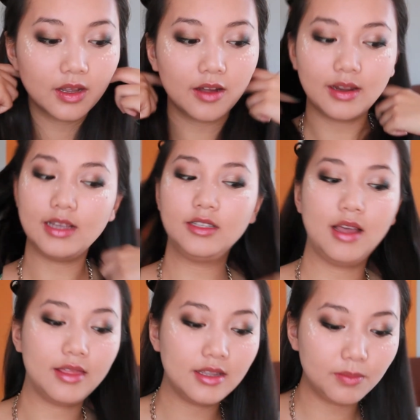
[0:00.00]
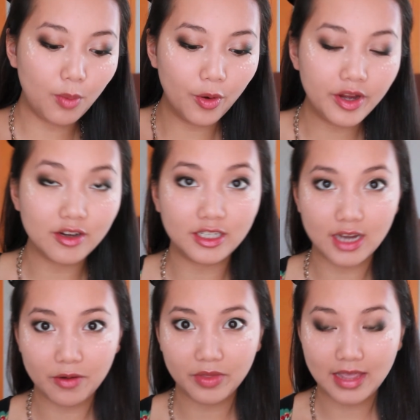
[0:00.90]
Okay, so at this point you're
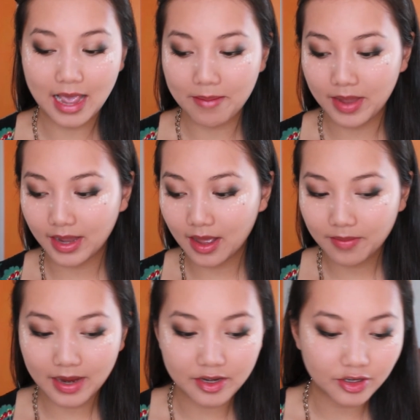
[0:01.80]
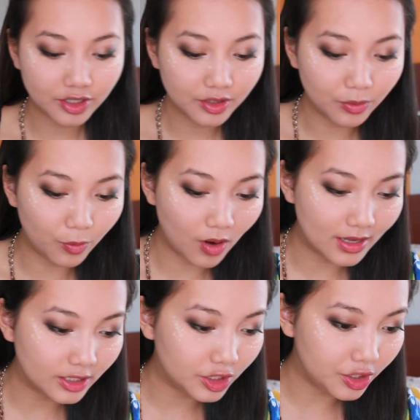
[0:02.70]
done with the eye makeup and you just
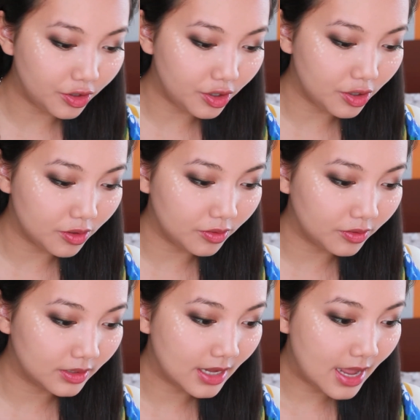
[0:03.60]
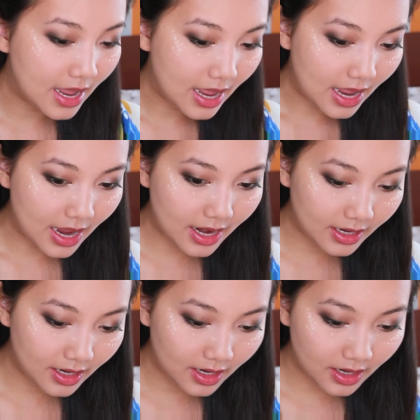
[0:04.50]
want to use
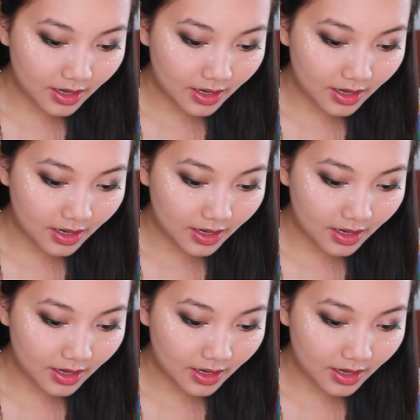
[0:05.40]
any